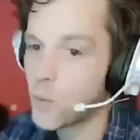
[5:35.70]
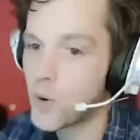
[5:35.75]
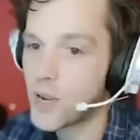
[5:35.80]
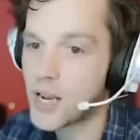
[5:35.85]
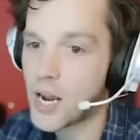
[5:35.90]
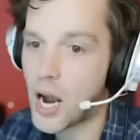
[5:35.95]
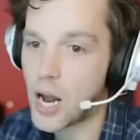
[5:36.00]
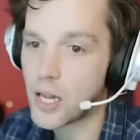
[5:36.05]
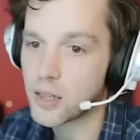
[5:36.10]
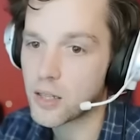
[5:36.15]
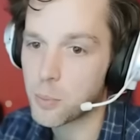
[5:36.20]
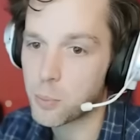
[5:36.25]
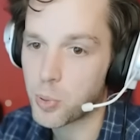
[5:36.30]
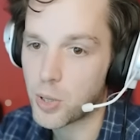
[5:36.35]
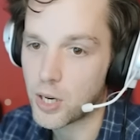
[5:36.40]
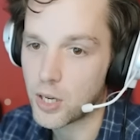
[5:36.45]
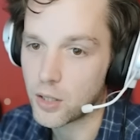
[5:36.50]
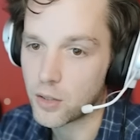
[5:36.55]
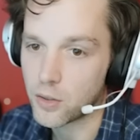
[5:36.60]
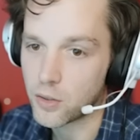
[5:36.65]
We got the
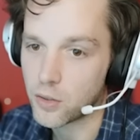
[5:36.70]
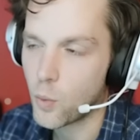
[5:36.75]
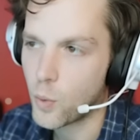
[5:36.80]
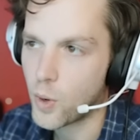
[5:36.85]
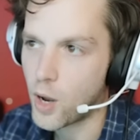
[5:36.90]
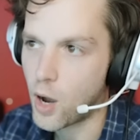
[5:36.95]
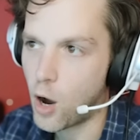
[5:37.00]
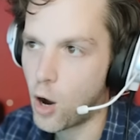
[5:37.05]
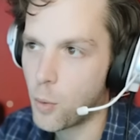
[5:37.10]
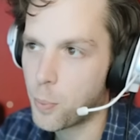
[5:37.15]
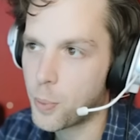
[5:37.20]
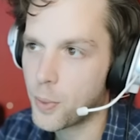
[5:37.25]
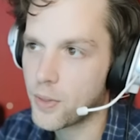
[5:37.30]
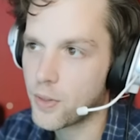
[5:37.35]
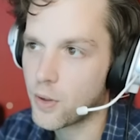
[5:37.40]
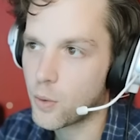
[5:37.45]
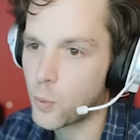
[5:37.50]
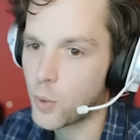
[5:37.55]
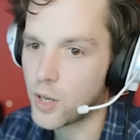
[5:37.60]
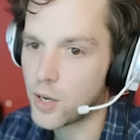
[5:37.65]
beans. We opened
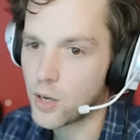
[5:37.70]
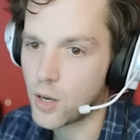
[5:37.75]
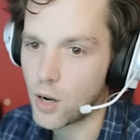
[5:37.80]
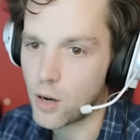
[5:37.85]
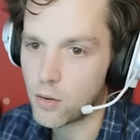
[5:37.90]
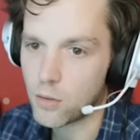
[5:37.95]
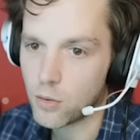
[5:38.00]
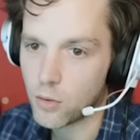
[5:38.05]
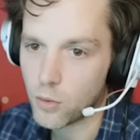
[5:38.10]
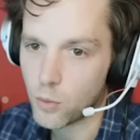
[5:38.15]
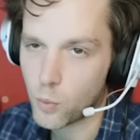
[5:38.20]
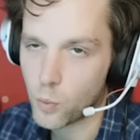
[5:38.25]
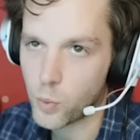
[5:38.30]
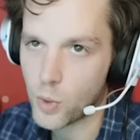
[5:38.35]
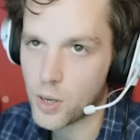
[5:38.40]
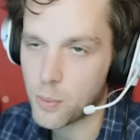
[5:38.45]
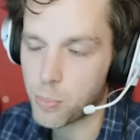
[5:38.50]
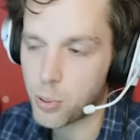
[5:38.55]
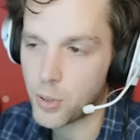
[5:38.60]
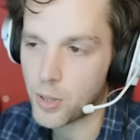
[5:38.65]
the window.
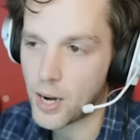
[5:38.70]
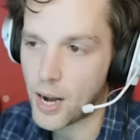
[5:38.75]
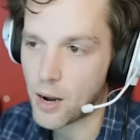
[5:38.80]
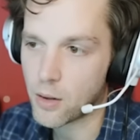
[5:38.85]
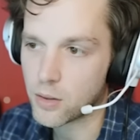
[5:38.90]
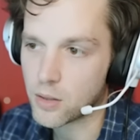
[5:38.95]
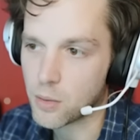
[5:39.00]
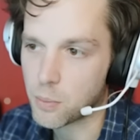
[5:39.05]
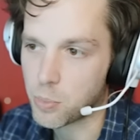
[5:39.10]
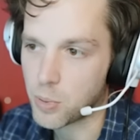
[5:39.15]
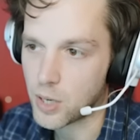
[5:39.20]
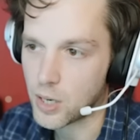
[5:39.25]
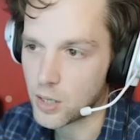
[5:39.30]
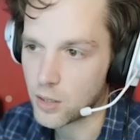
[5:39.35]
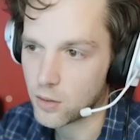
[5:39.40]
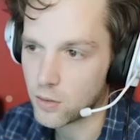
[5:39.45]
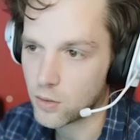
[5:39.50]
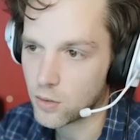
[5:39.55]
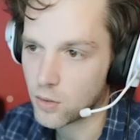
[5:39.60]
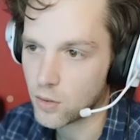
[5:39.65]
We put out the
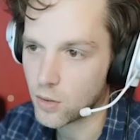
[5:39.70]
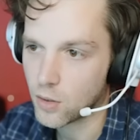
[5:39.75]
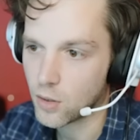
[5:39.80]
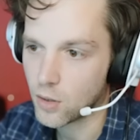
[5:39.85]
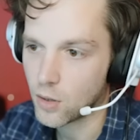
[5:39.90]
beans.